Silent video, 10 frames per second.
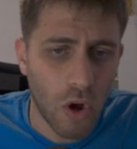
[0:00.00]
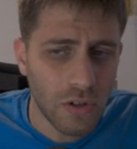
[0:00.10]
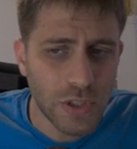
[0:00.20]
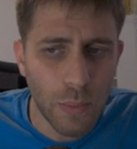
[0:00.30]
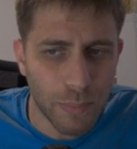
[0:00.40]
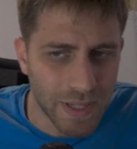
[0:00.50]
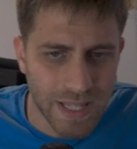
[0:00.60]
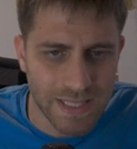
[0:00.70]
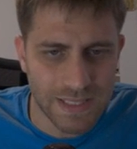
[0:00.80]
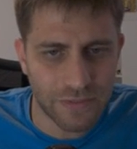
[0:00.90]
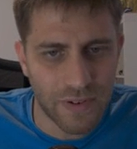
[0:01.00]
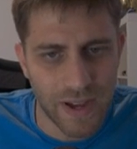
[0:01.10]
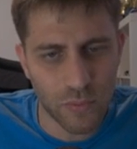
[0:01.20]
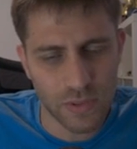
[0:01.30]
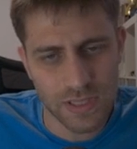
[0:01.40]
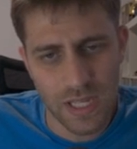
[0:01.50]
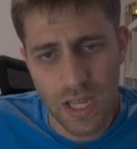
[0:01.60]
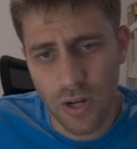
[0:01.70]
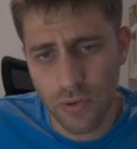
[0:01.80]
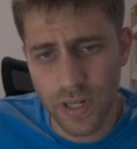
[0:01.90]
Also, b takes c5 was
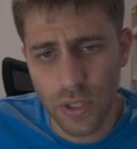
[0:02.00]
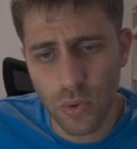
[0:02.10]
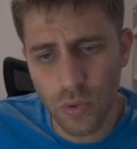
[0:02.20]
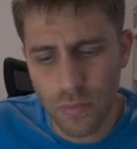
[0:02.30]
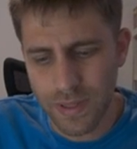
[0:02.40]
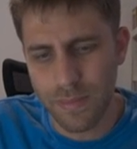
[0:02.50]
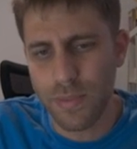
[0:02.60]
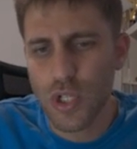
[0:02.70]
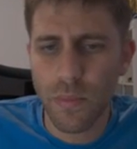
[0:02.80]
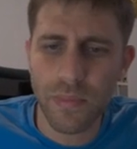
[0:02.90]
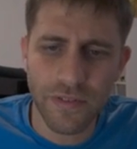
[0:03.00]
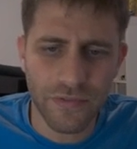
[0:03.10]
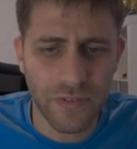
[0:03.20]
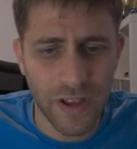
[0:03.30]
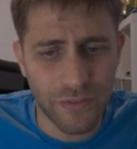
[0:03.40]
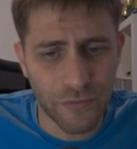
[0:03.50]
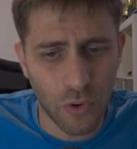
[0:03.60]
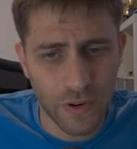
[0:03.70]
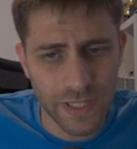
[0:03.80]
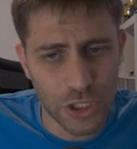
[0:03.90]
really good, but bishop
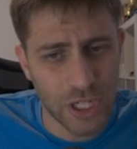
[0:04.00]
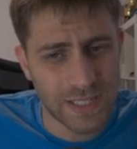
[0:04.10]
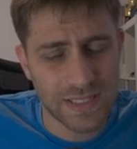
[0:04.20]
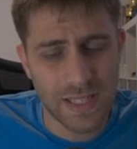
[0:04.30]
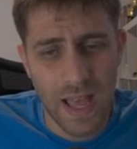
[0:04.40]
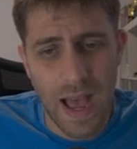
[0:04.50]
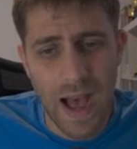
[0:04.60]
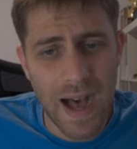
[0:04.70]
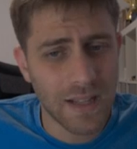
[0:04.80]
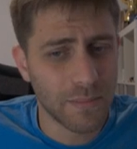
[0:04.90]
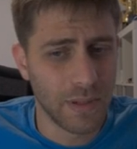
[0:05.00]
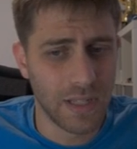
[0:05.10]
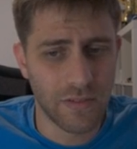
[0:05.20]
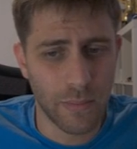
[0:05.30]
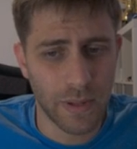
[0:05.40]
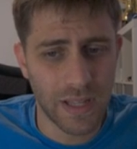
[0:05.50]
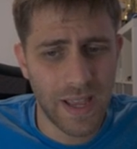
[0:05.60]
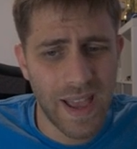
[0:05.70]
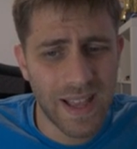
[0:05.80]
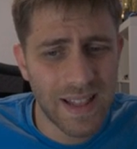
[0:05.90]
f4 is just unbelievable.